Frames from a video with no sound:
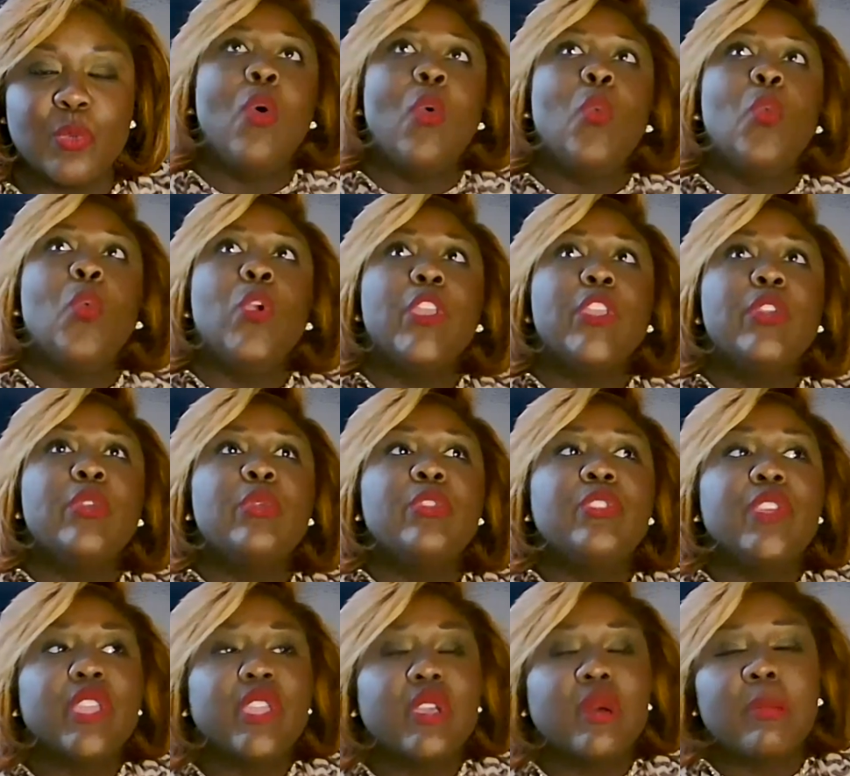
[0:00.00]
When you
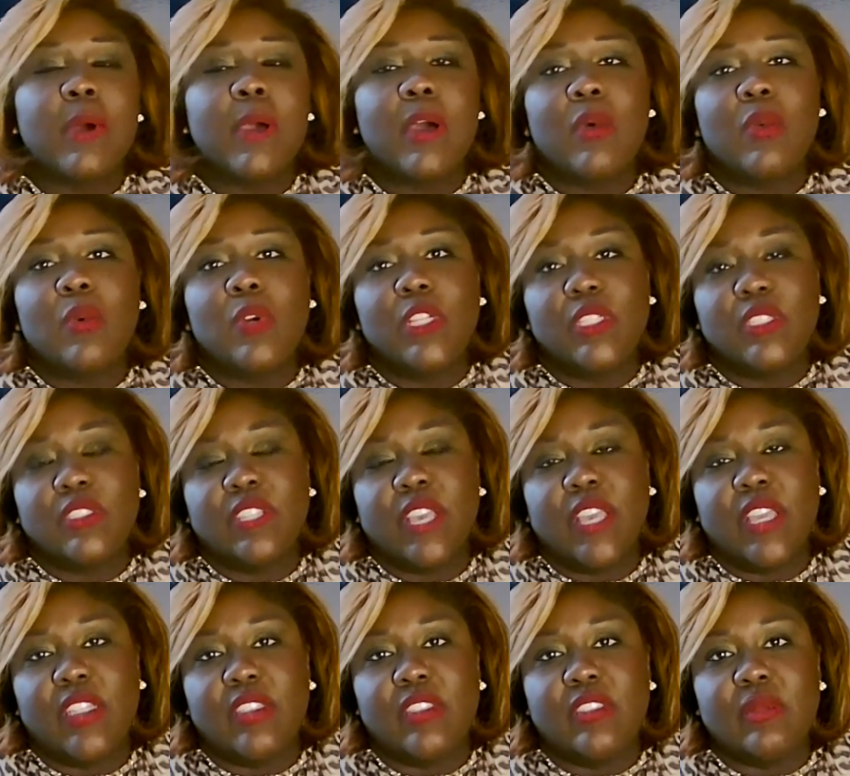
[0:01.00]
think about what it
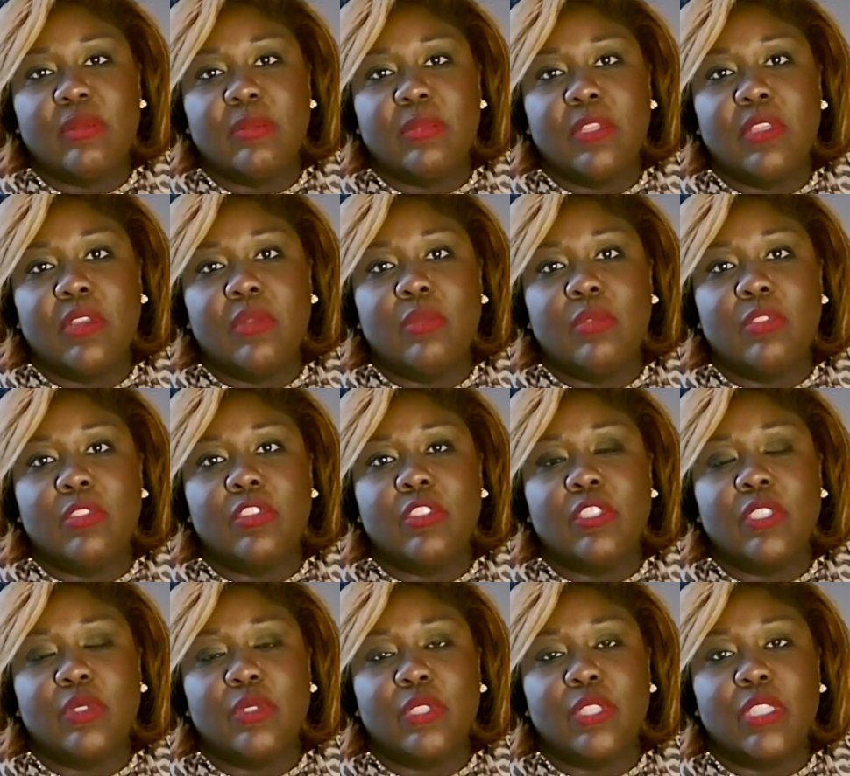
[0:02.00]
takes to be
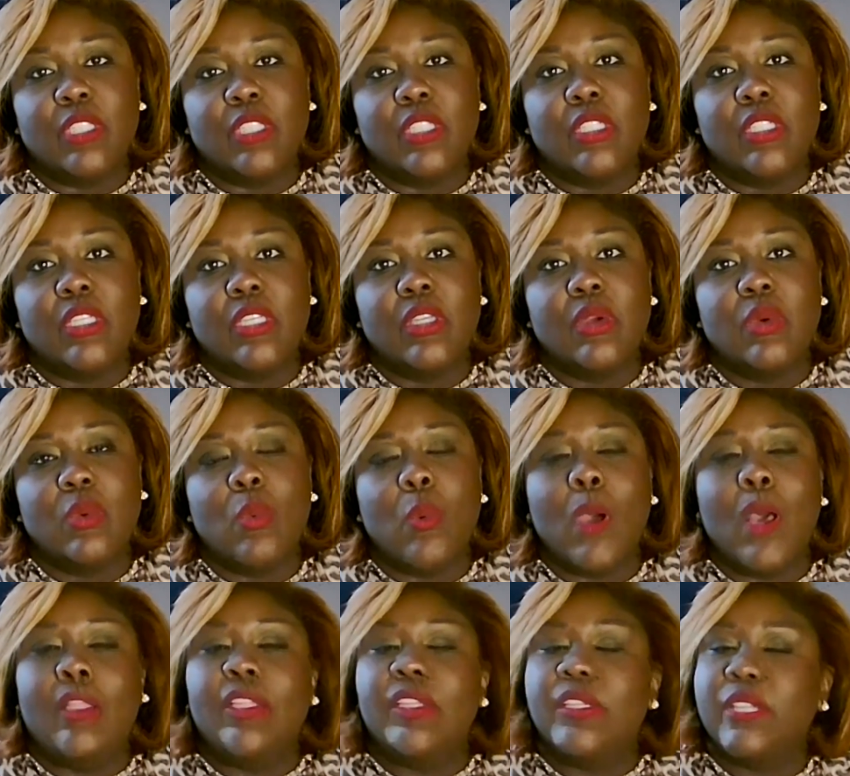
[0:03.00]
resilient,
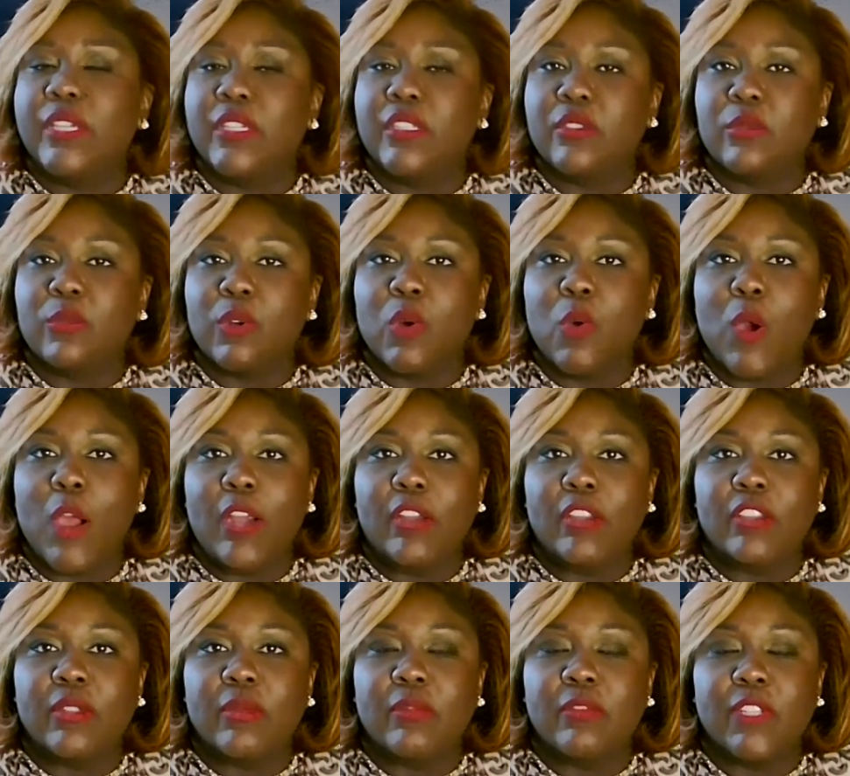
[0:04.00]
while it does require
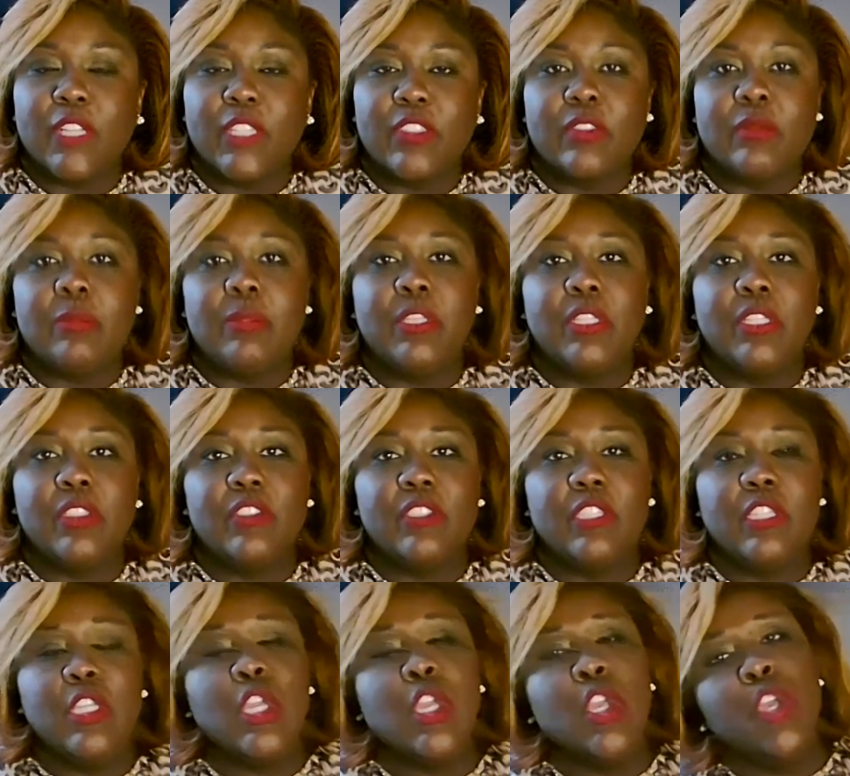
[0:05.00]
some
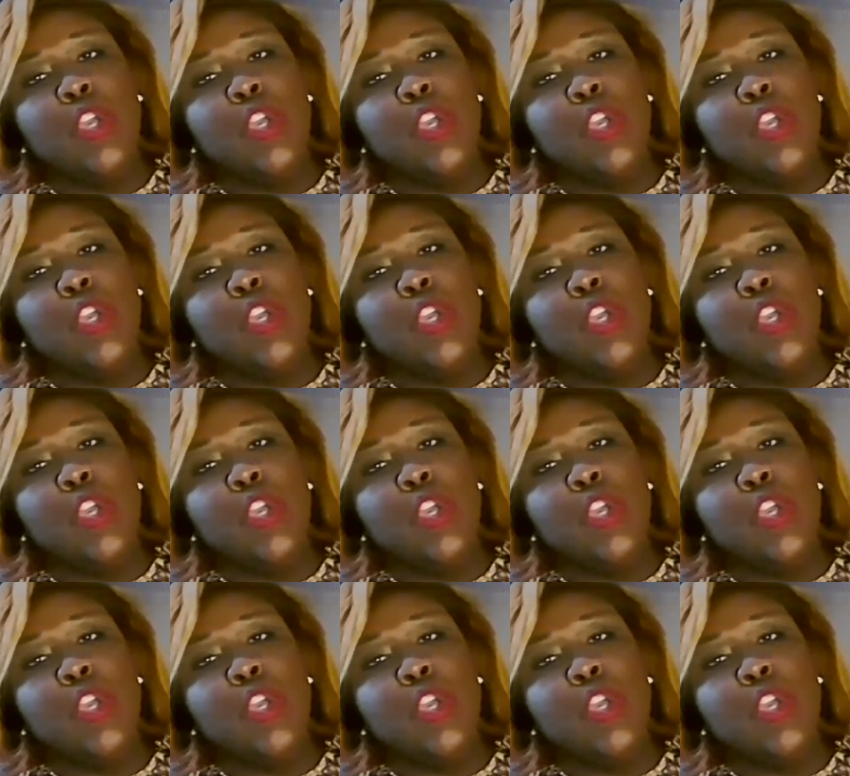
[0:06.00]
flexibility,